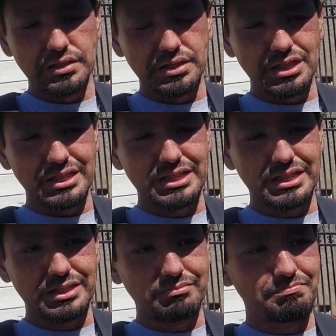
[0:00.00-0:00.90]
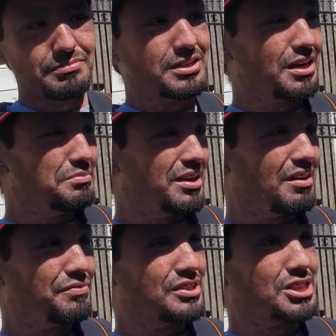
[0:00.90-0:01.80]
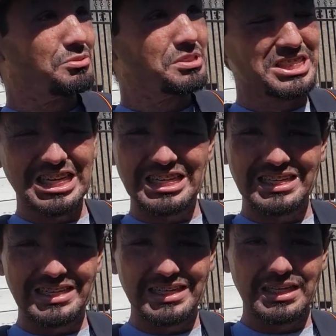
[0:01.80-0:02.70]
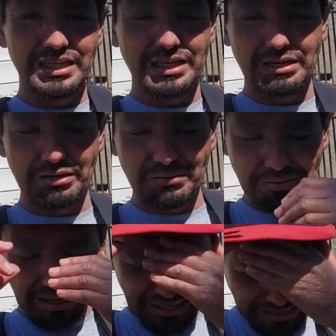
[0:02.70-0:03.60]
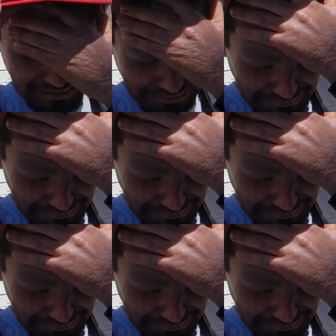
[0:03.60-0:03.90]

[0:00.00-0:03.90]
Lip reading: just coming out for some sun, you know, and